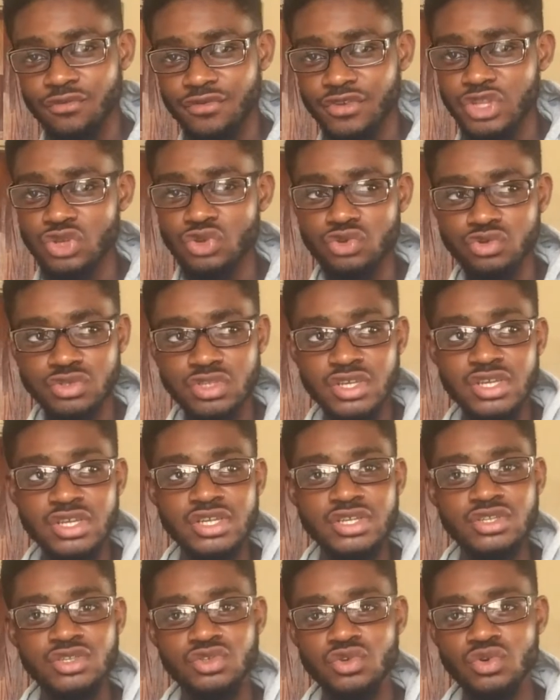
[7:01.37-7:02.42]
video.
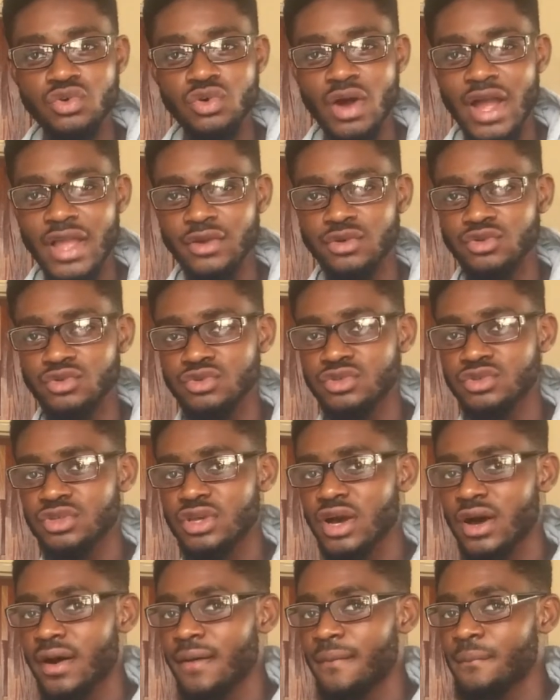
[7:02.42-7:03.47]
So
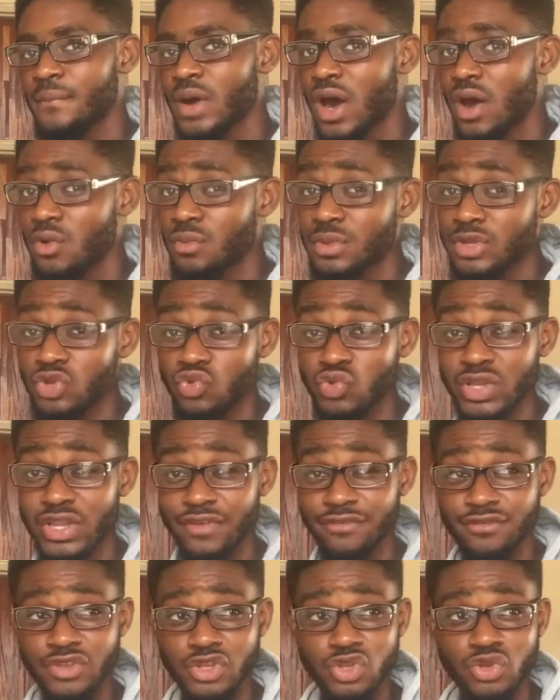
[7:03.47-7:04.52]
I'll be doing
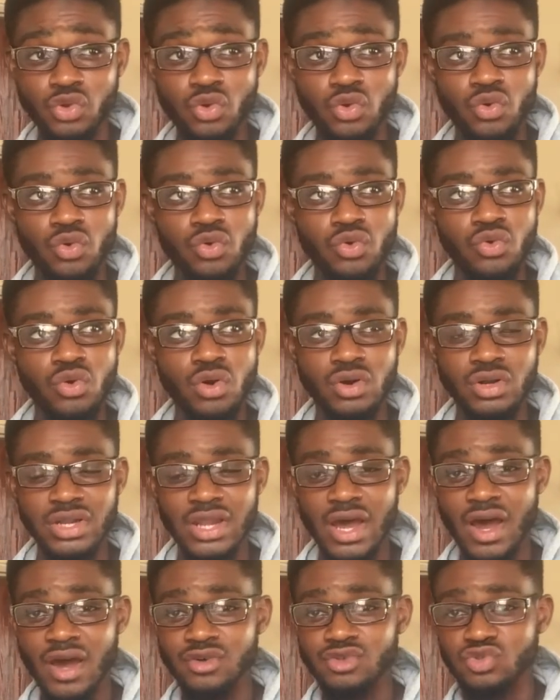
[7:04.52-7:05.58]
a video on
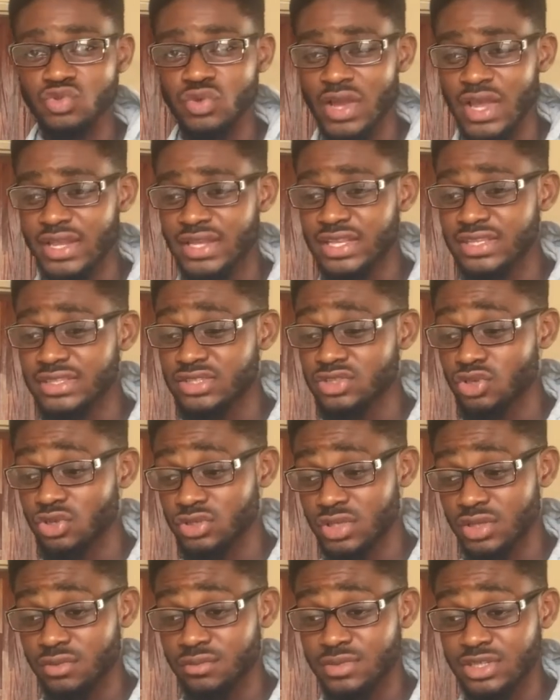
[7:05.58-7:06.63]
how to edit your
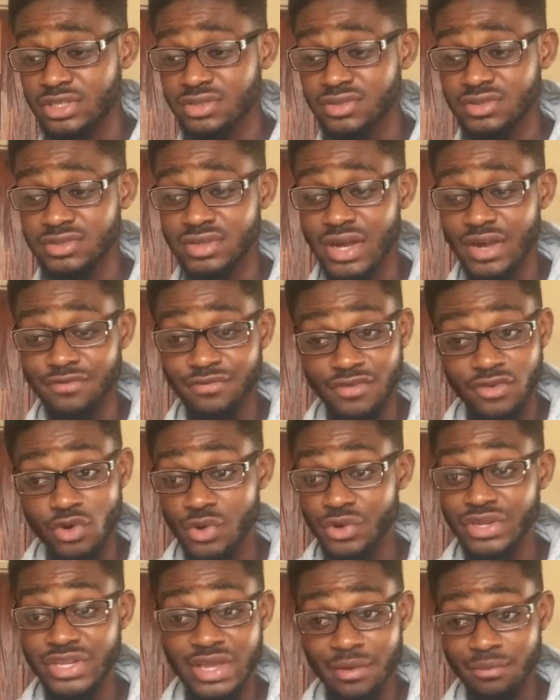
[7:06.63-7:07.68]
thumbnail. I've
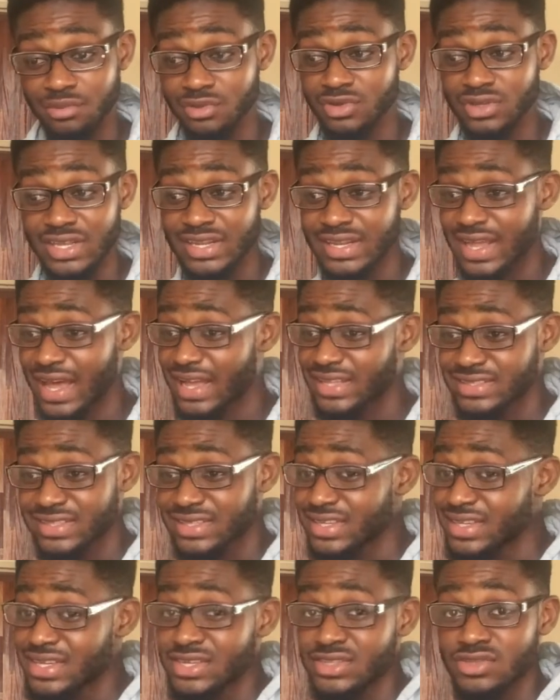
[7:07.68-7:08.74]
already uploaded that,
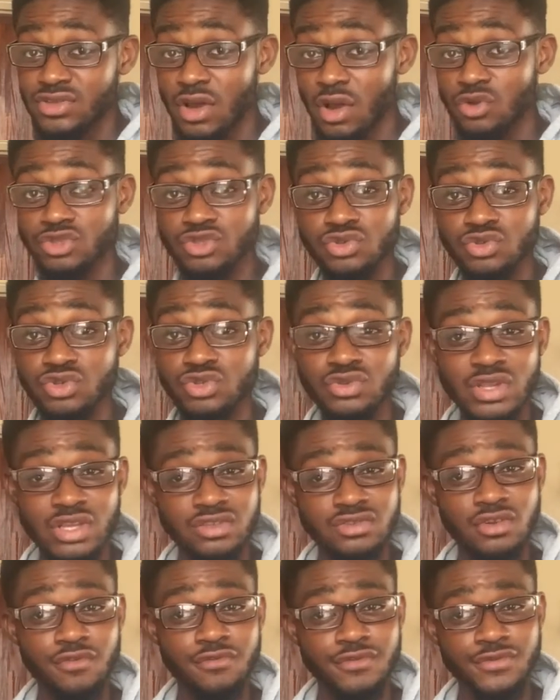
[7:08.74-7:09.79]
so I'll show you the
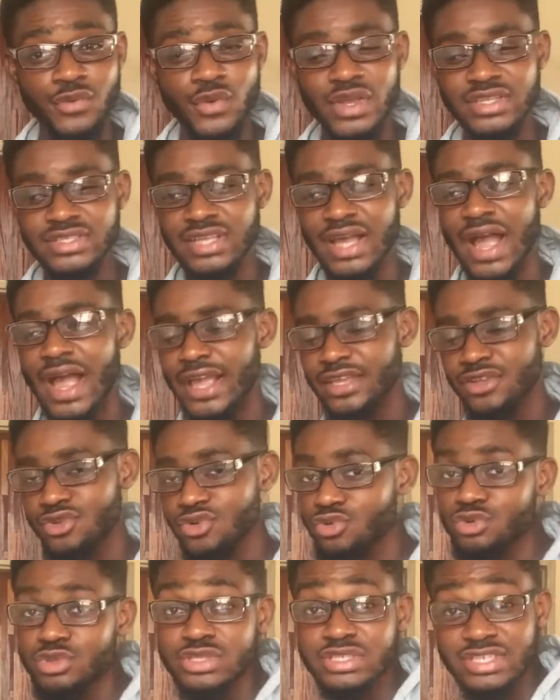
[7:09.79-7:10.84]
softwares I
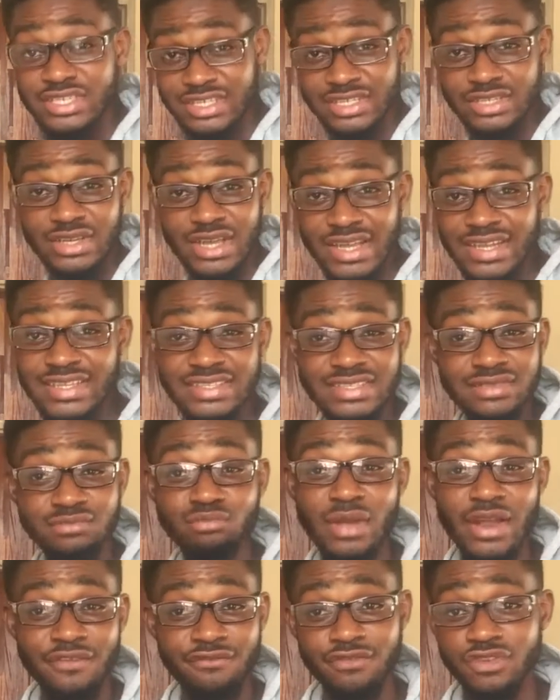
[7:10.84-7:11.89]
use in editing
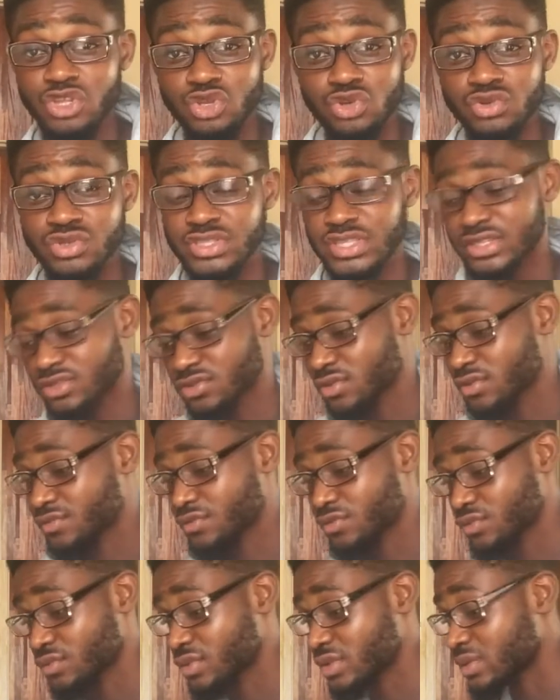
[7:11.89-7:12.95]
my videos and
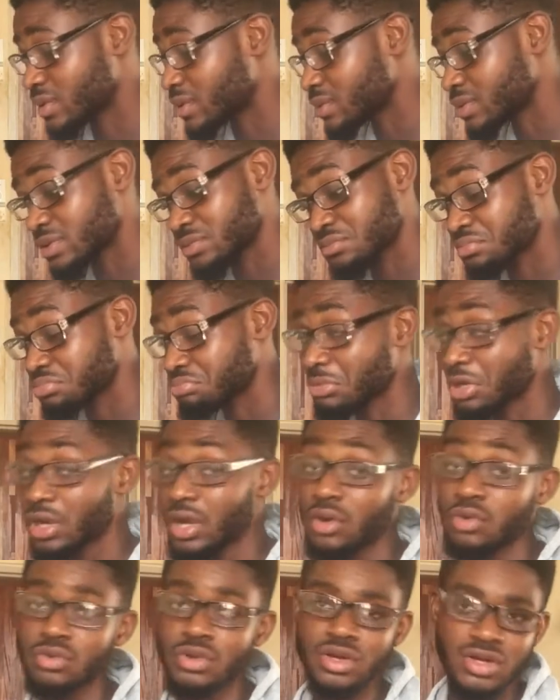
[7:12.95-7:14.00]
software.
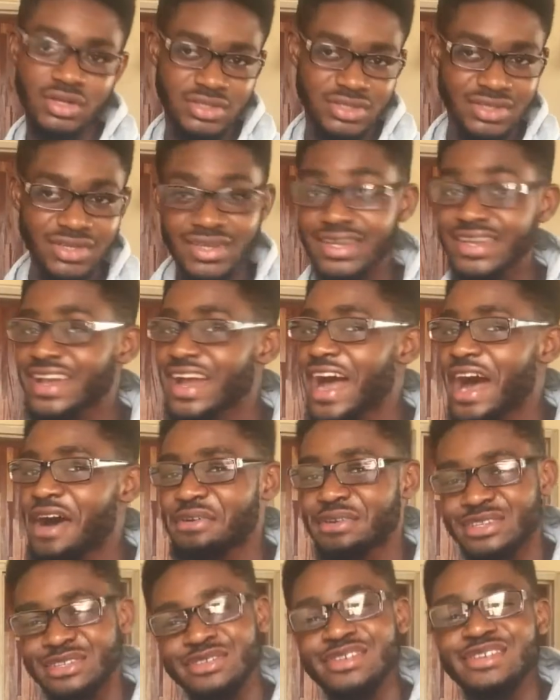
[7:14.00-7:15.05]
Oh God, I
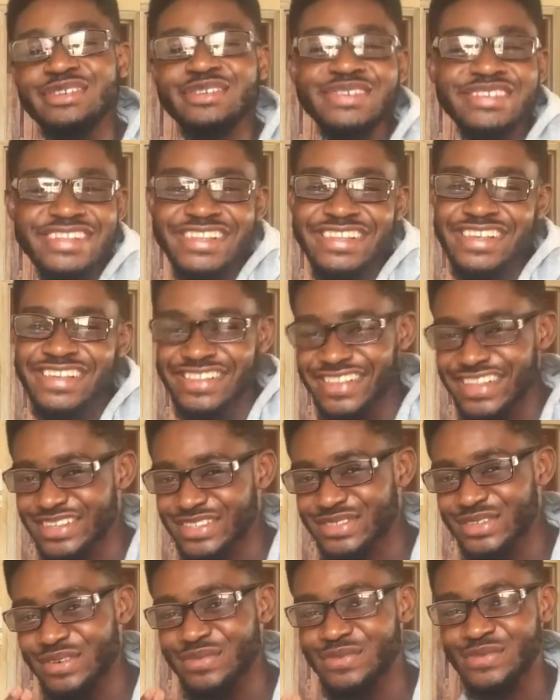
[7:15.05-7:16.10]
will show you the
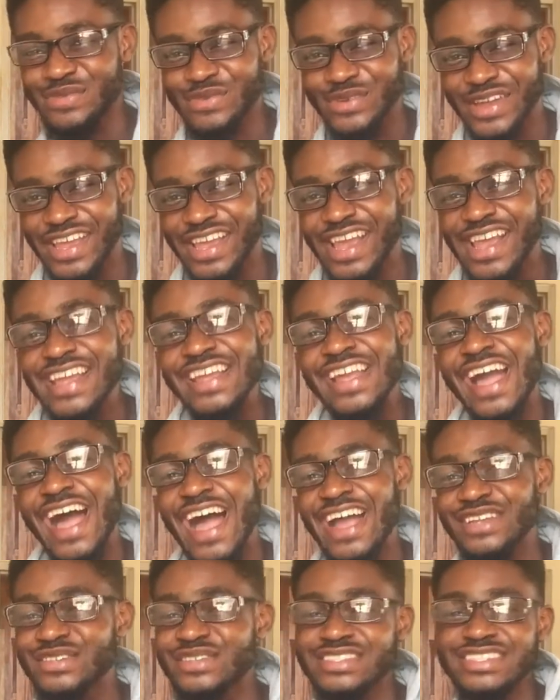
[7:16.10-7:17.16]
software
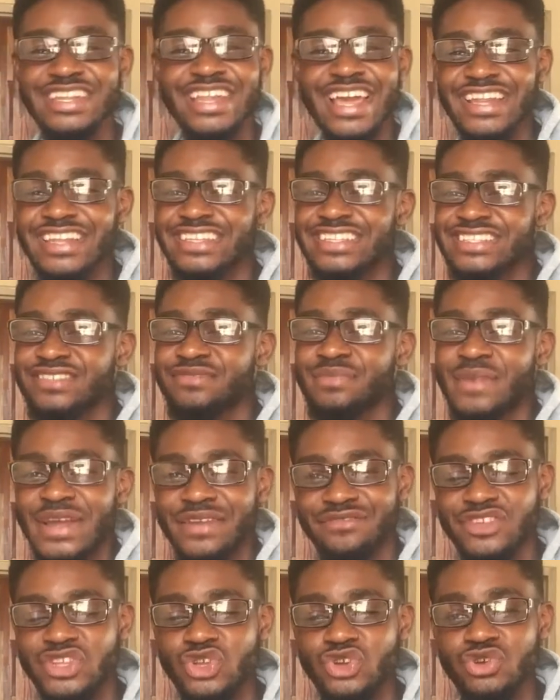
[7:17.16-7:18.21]
I use in editing my
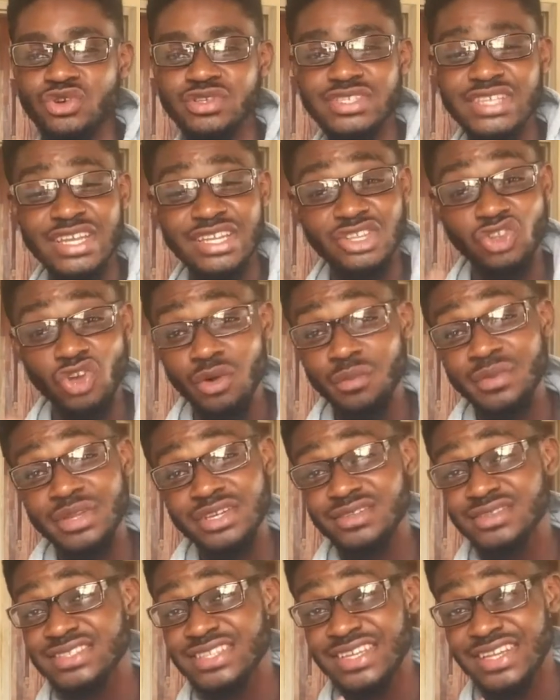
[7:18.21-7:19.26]
videos and
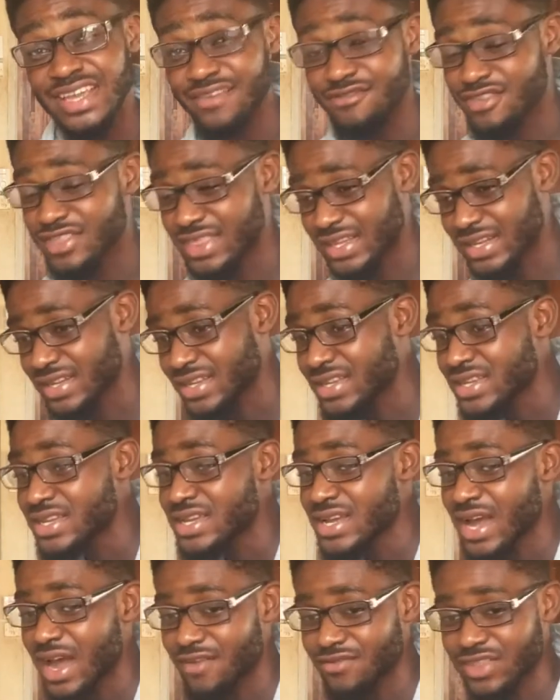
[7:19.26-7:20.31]
thumbnails and everything
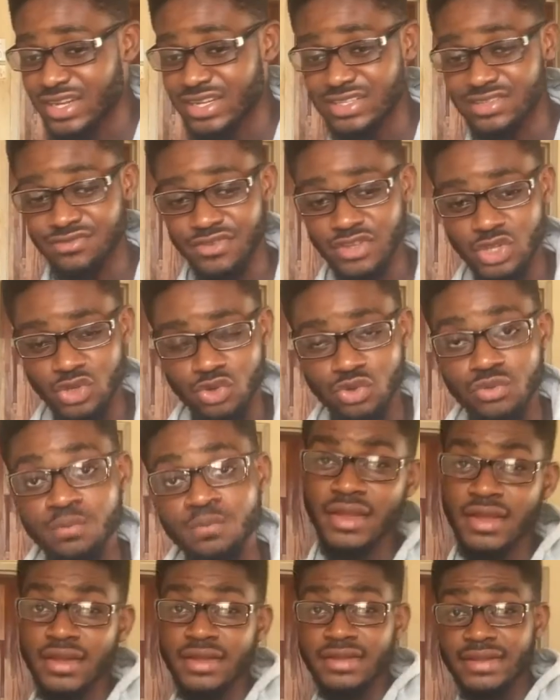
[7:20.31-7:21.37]
after this video.
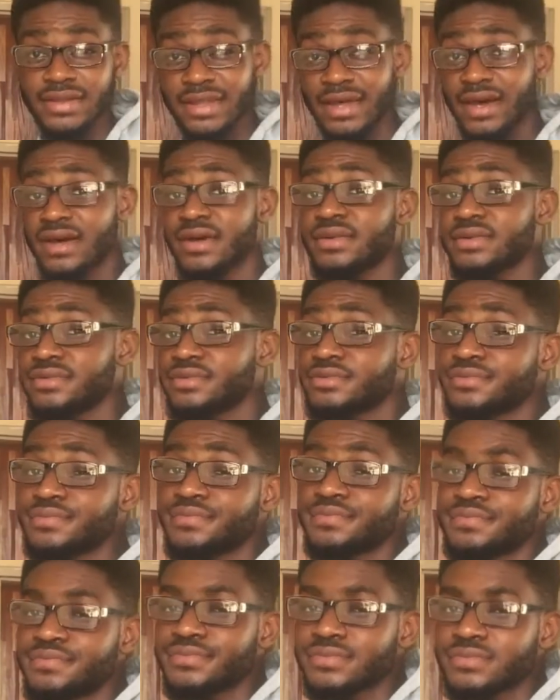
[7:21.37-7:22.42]
Now
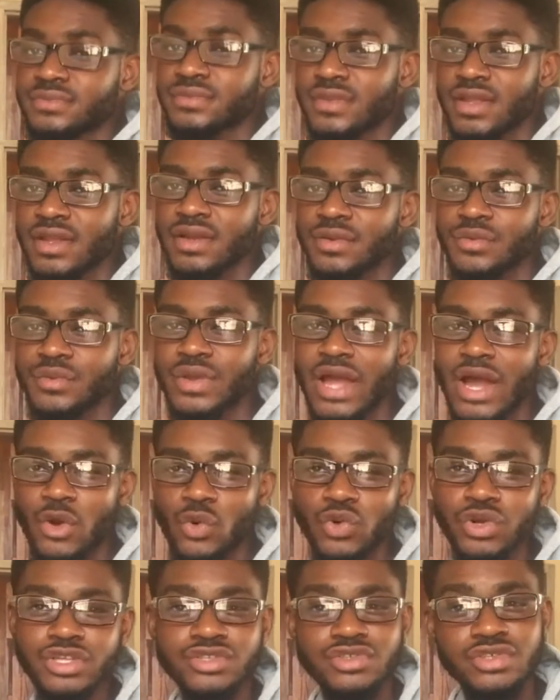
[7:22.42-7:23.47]
we are
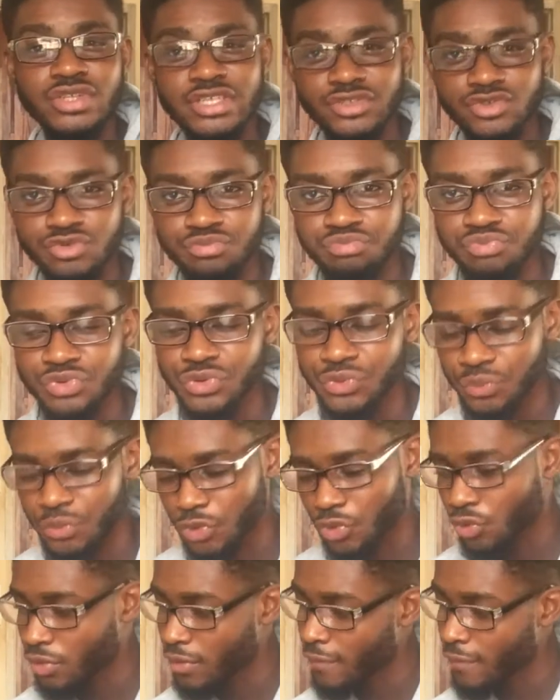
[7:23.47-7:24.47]
going to the supremo,